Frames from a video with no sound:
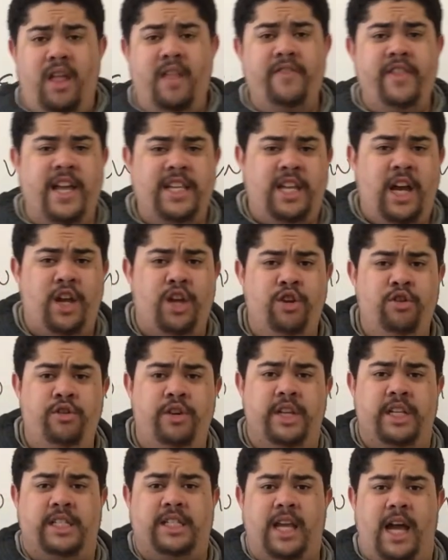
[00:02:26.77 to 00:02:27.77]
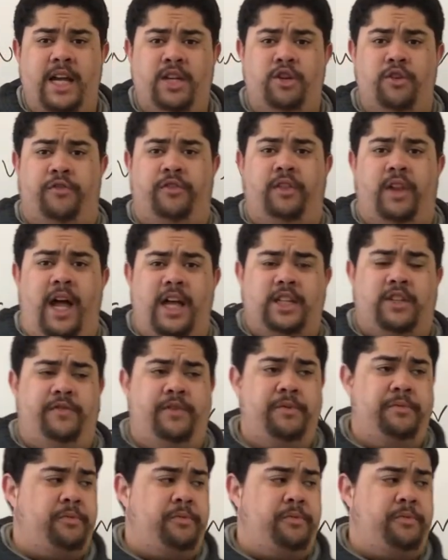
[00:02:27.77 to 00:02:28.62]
That's how you decide your philosophy.